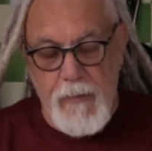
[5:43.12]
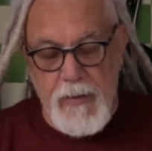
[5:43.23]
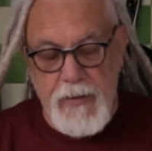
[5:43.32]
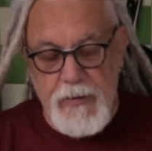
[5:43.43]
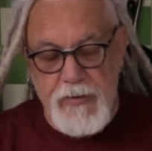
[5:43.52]

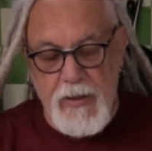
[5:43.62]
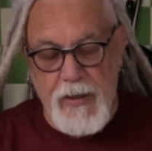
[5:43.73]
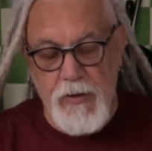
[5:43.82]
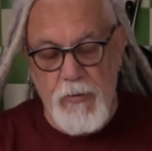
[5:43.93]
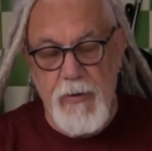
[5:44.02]
is
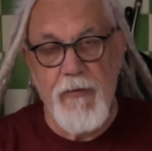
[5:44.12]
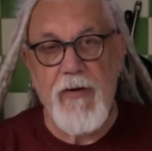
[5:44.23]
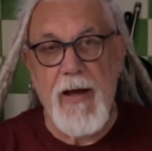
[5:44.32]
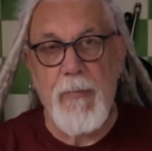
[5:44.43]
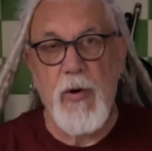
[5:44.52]
I open the
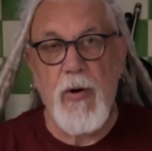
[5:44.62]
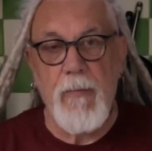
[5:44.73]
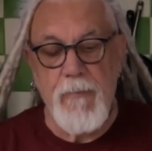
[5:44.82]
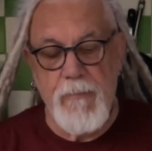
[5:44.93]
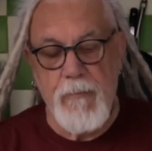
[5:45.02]
flap
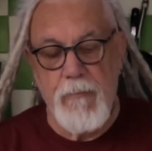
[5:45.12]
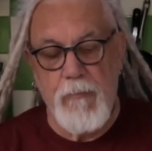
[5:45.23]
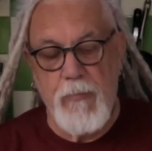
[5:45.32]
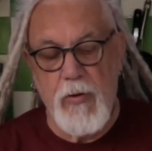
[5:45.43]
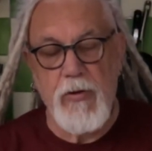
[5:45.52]
up,
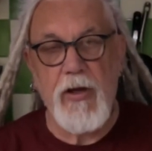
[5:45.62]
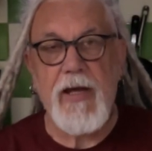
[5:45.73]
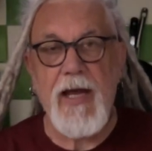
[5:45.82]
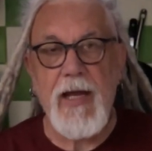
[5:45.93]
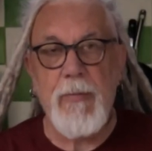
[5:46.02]
plug a
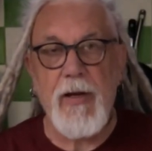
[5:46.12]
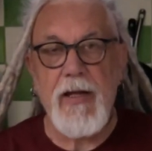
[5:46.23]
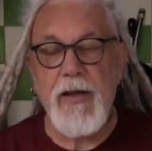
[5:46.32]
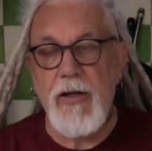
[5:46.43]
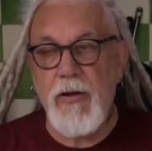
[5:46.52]
cable
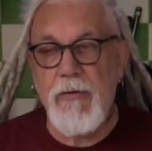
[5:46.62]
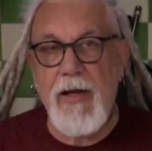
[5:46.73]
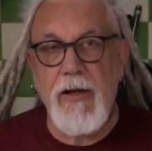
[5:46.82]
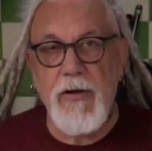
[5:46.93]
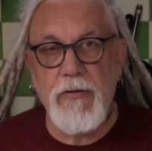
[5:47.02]
in, the other
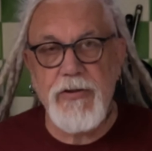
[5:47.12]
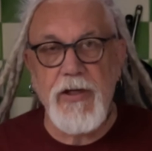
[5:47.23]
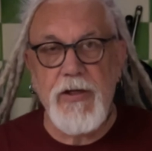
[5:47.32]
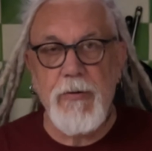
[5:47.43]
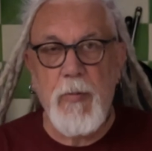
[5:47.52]
end goes
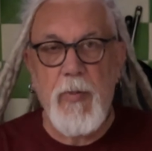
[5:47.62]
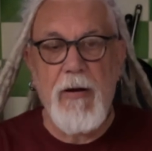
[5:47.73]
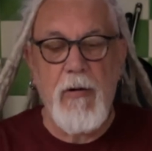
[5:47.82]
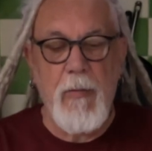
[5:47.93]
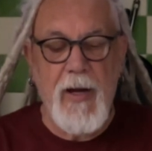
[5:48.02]
into a
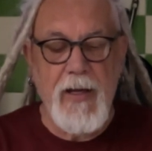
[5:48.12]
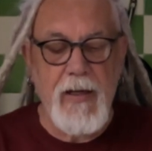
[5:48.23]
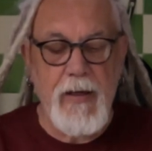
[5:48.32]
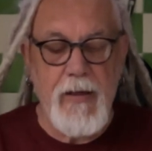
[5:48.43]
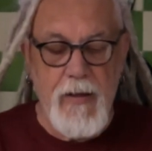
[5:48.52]
power
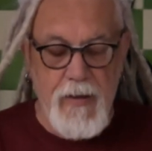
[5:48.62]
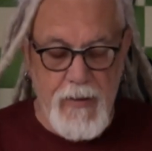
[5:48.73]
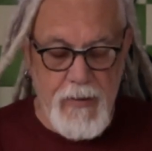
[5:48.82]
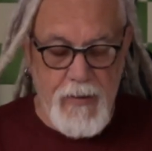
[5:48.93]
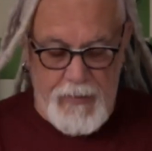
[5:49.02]
bank,
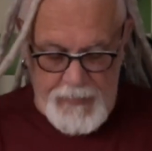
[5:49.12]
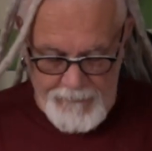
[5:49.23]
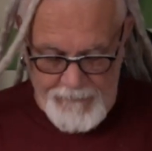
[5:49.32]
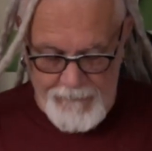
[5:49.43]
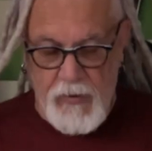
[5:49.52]
and
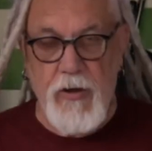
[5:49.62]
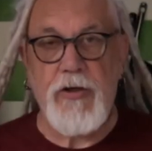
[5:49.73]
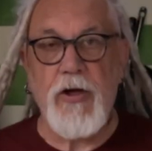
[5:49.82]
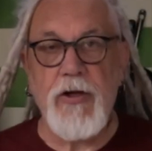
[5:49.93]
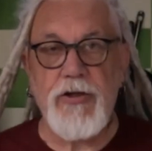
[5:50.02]
if I've got
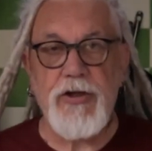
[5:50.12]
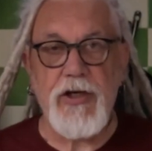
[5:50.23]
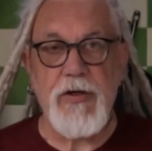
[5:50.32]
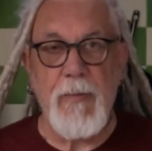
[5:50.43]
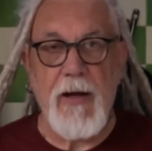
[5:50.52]
it on a
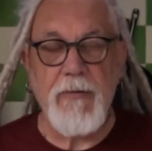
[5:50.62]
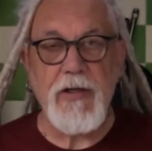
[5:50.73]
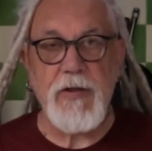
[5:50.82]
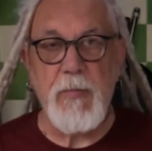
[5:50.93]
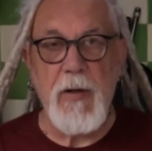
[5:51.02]
chest mount,
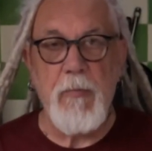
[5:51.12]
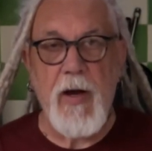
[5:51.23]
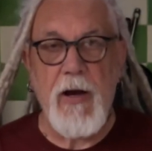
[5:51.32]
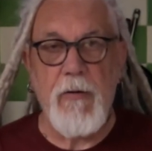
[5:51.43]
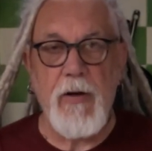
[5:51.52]
it's being
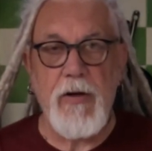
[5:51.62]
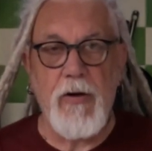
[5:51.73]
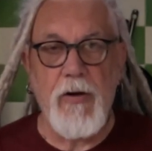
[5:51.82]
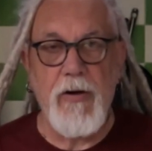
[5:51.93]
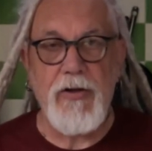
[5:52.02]
powered
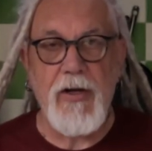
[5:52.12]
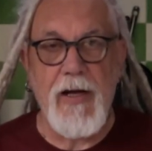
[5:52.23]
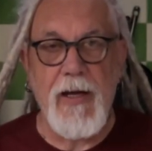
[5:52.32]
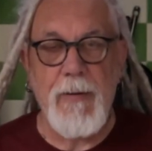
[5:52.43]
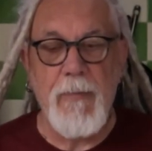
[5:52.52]
all the
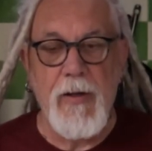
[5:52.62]
time.